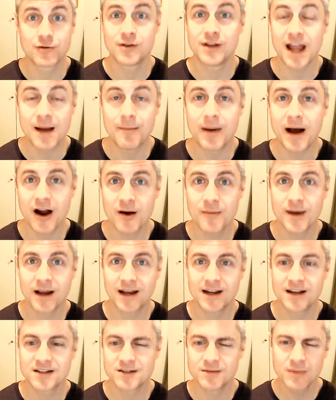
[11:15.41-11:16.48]
the Empire
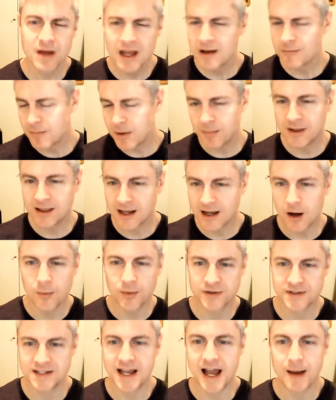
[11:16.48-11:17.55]
mechanism, maybe the,
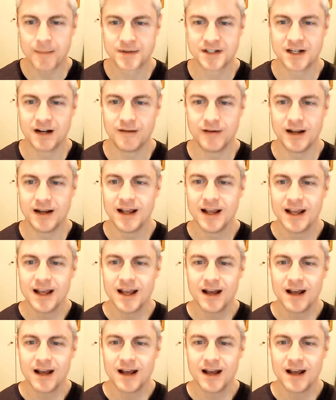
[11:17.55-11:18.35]
almost the opposite of it.